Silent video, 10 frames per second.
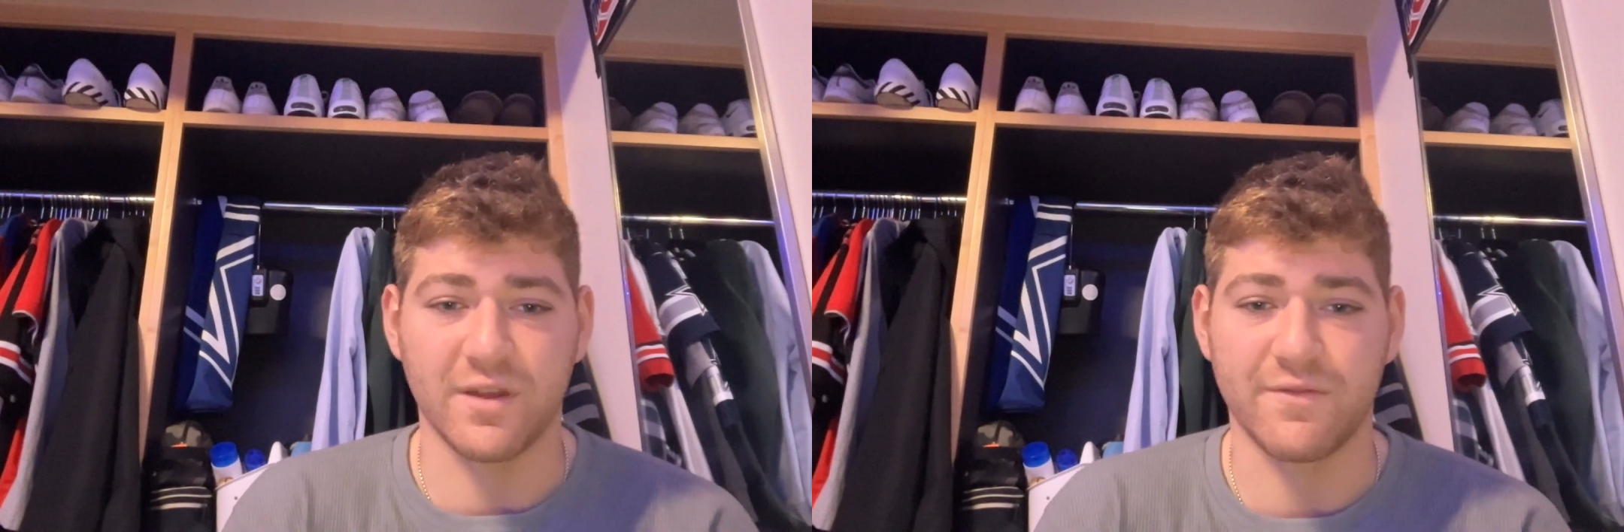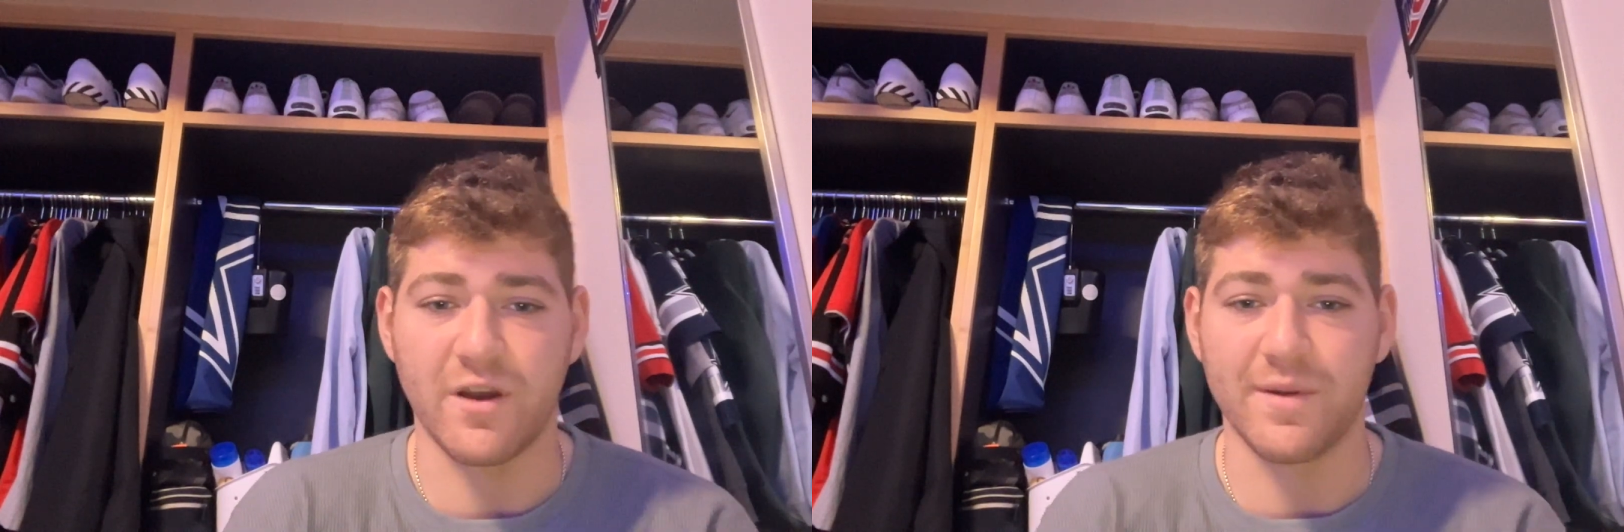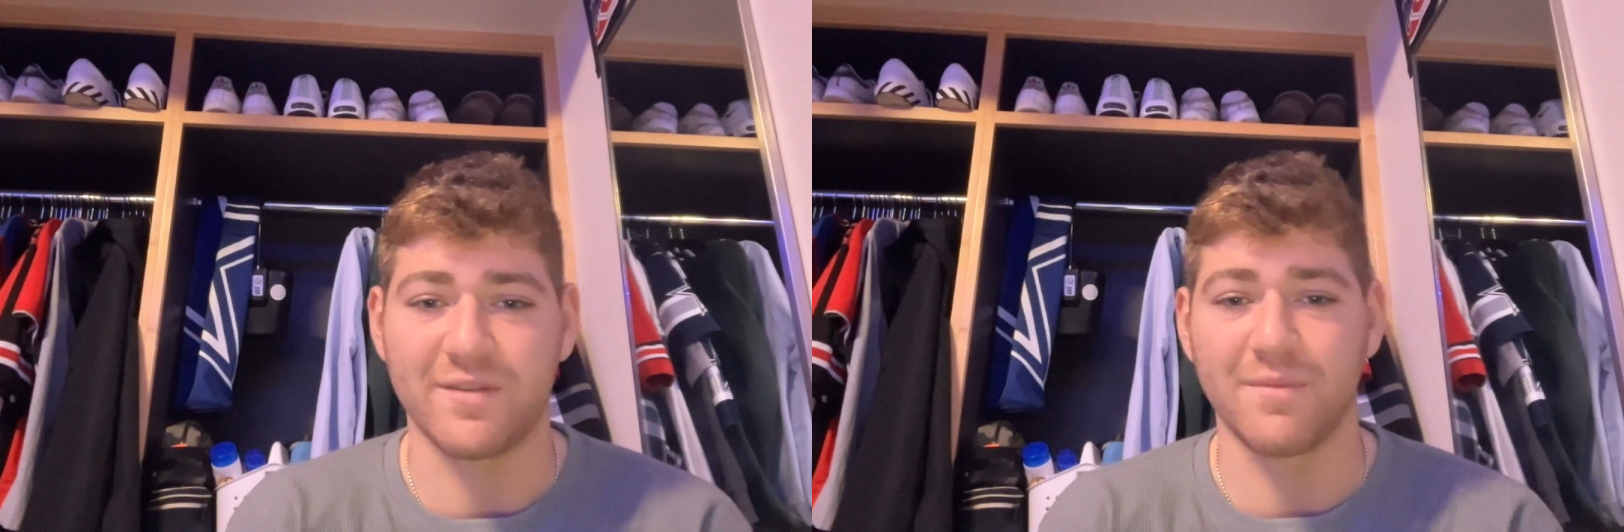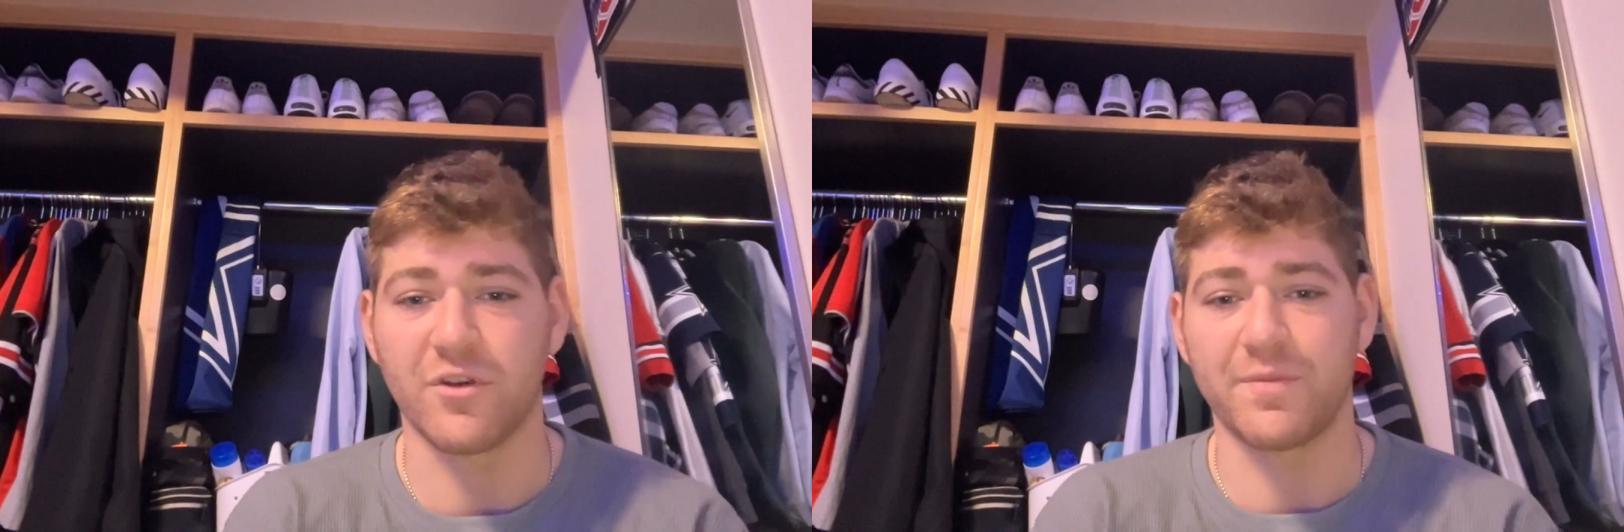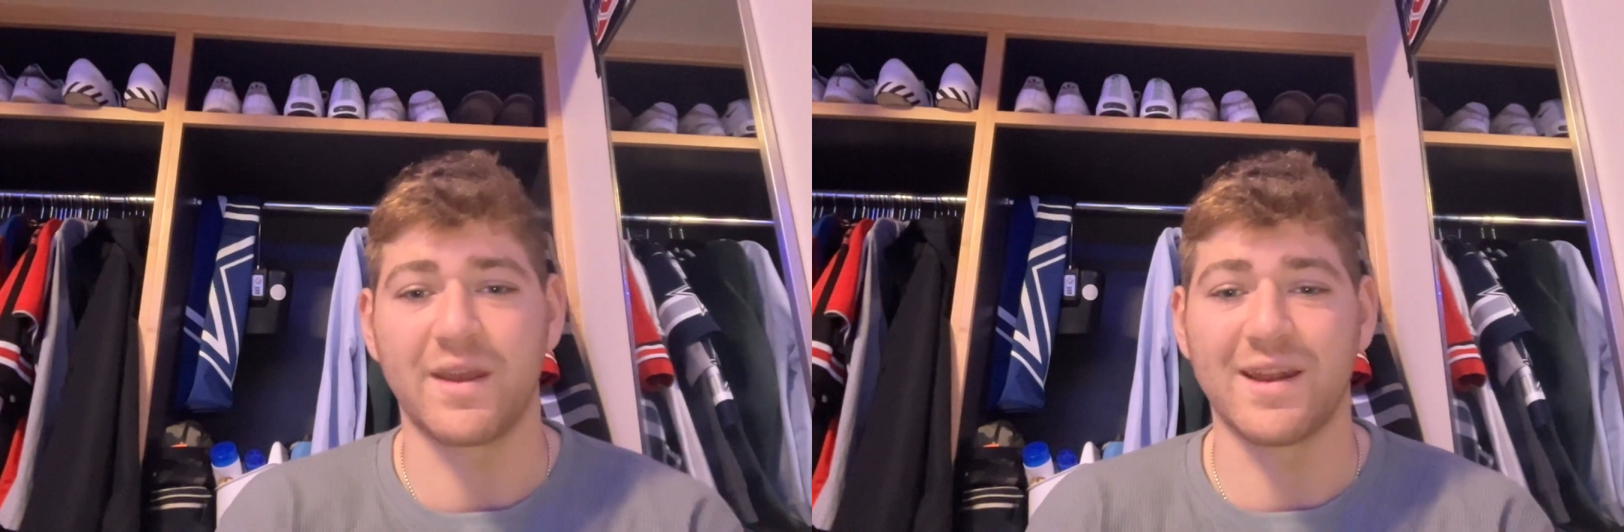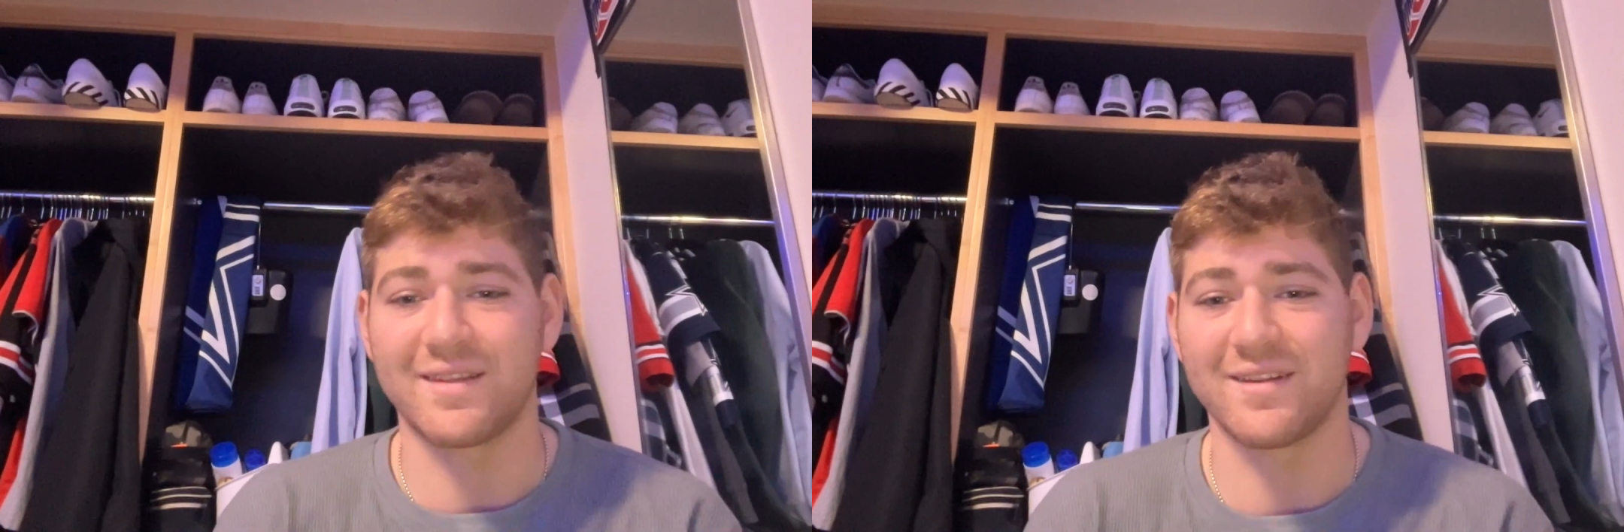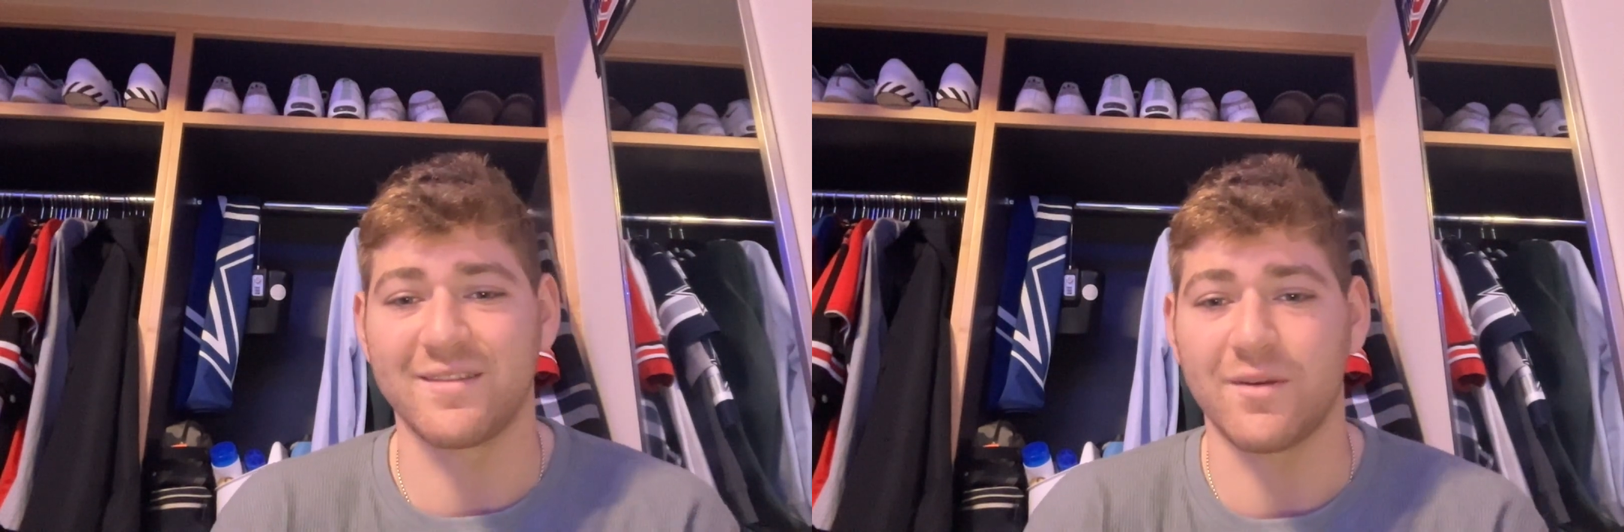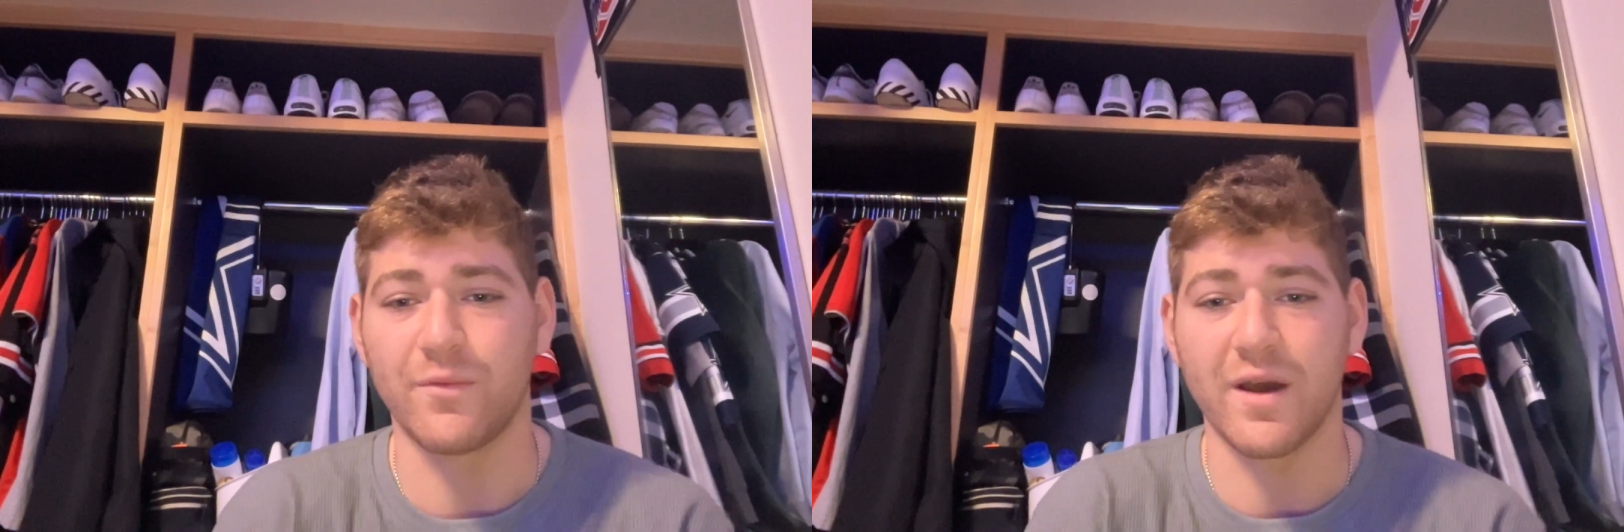the environment seemed also to be connected
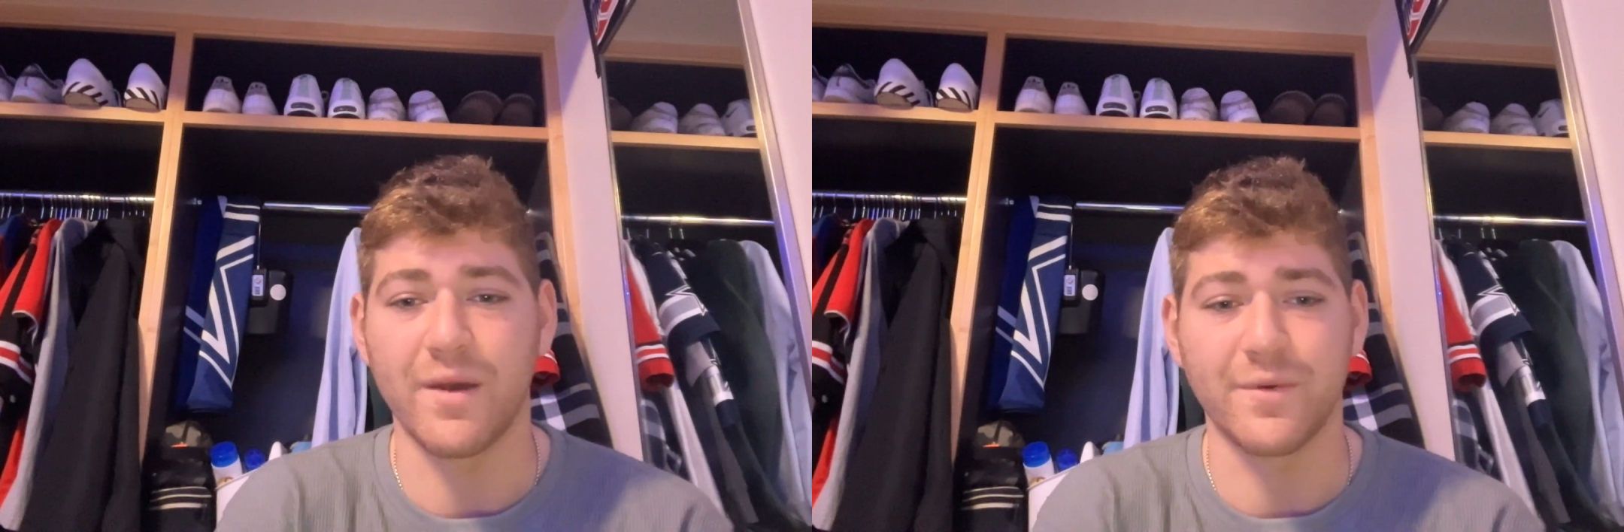in some way,